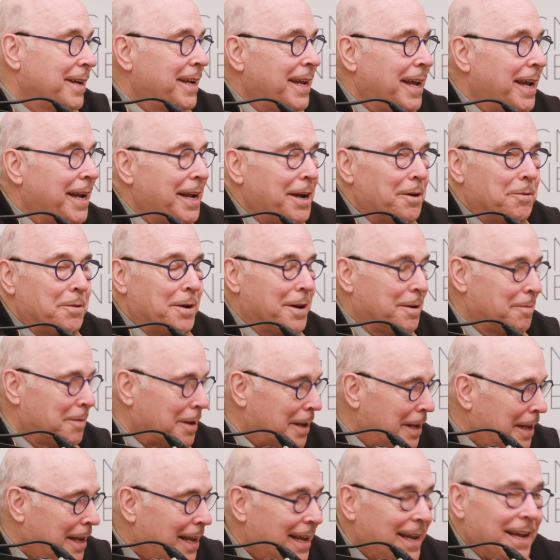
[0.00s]
You can't get rid of
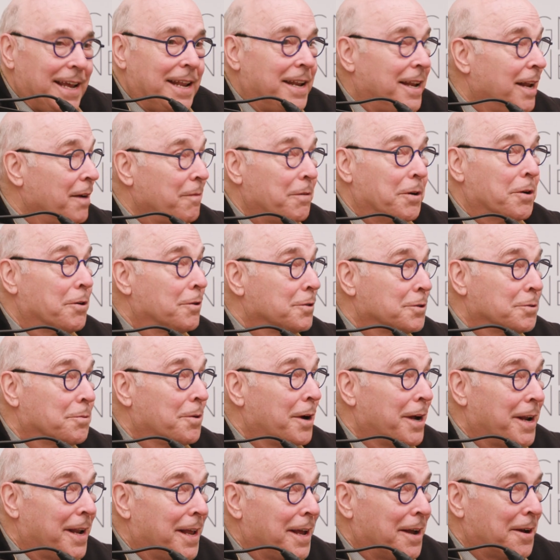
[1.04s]
it. It never goes
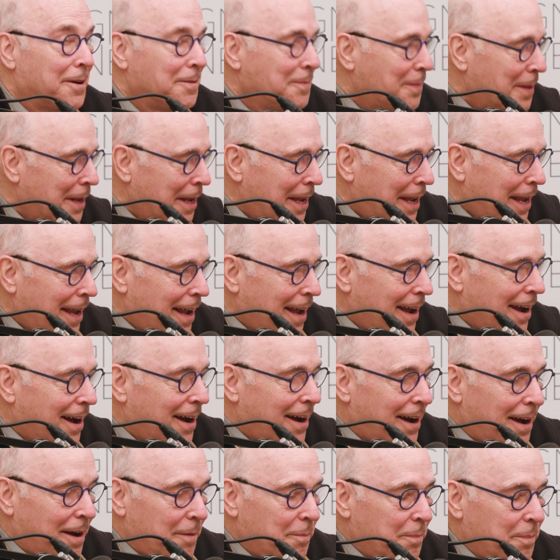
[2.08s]
away now.
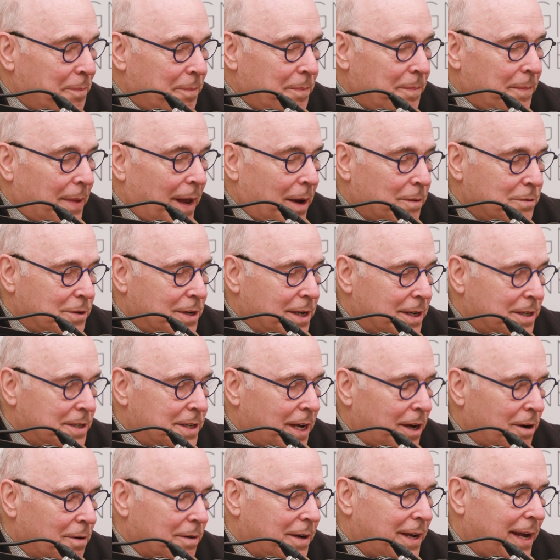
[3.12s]
I was going to
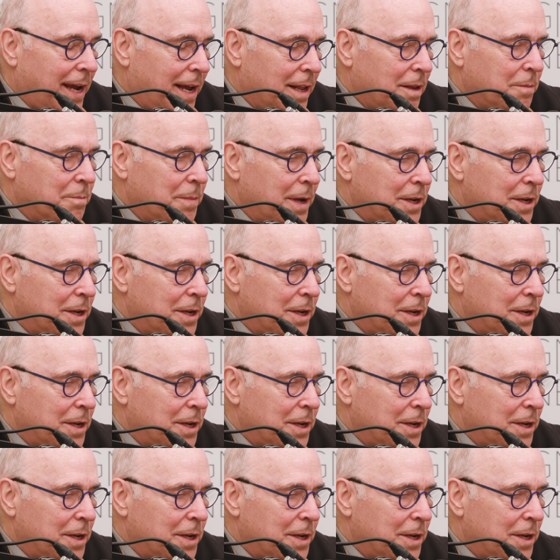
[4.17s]
say, Caleb